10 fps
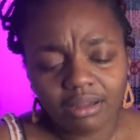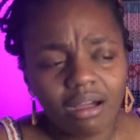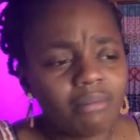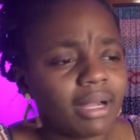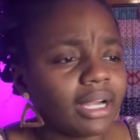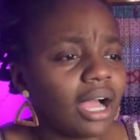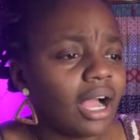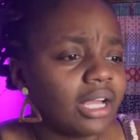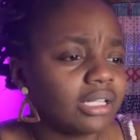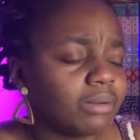Oh my
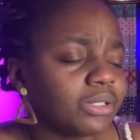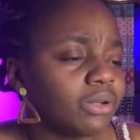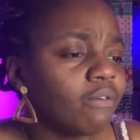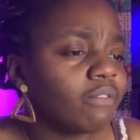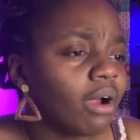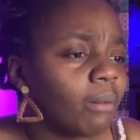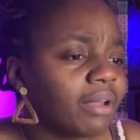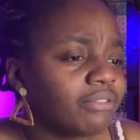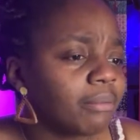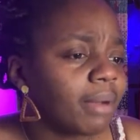gosh, I was so far away
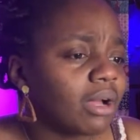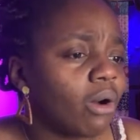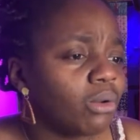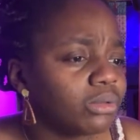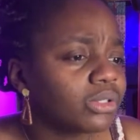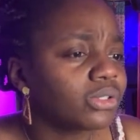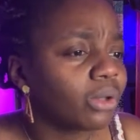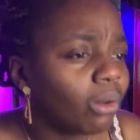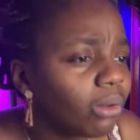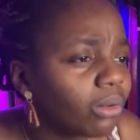from my own
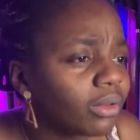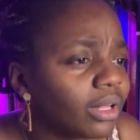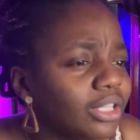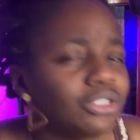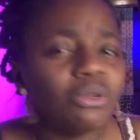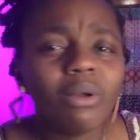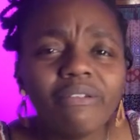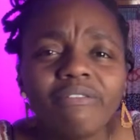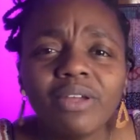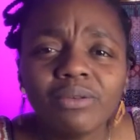soul. Do you know what it
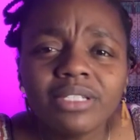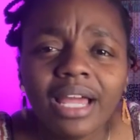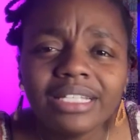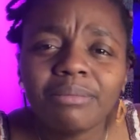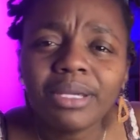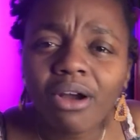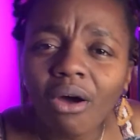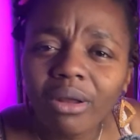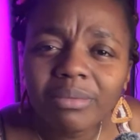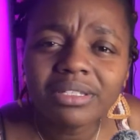feels like to be
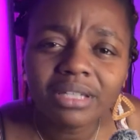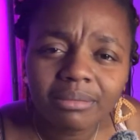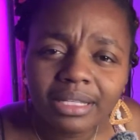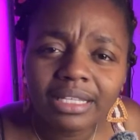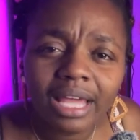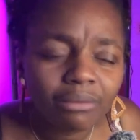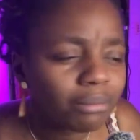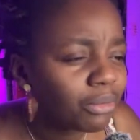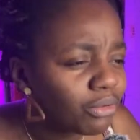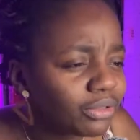caught up in something that
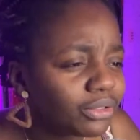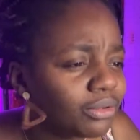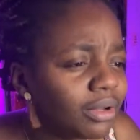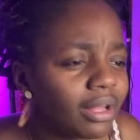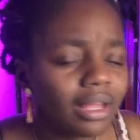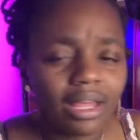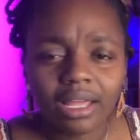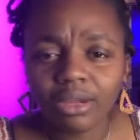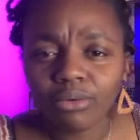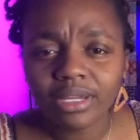removes you
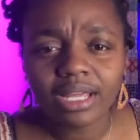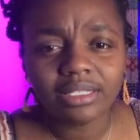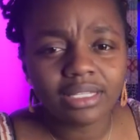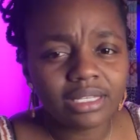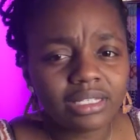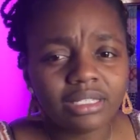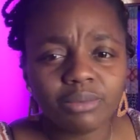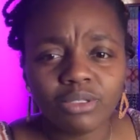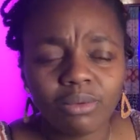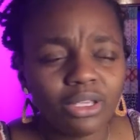and creates distance
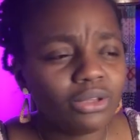between